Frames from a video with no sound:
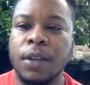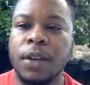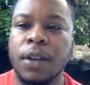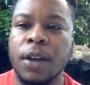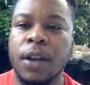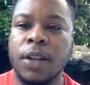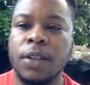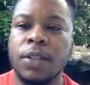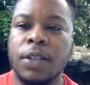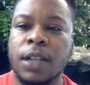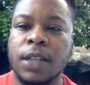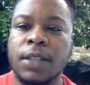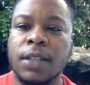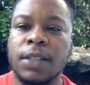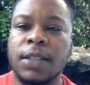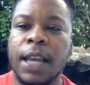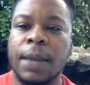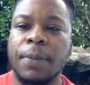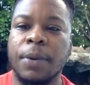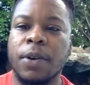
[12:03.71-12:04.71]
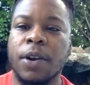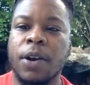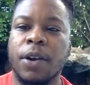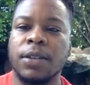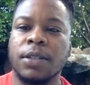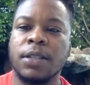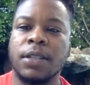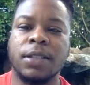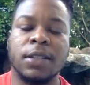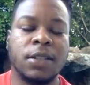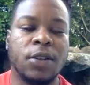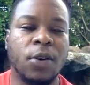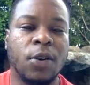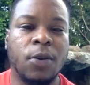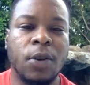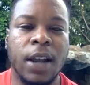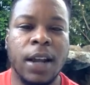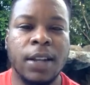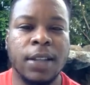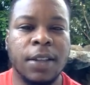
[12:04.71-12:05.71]
All right, so that's the type of currencies. There's a whole
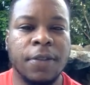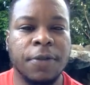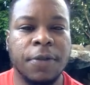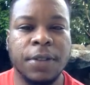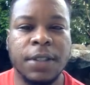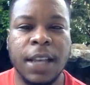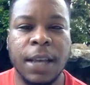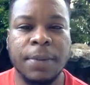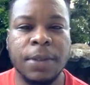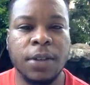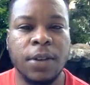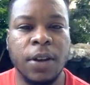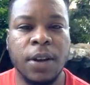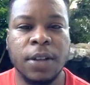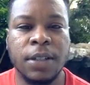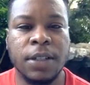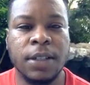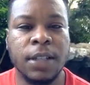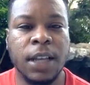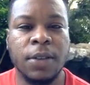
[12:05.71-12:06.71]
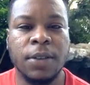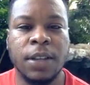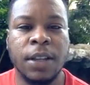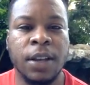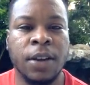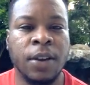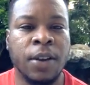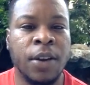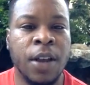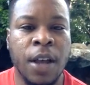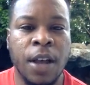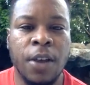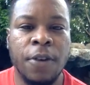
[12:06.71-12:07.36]
lot of different types of currencies out there.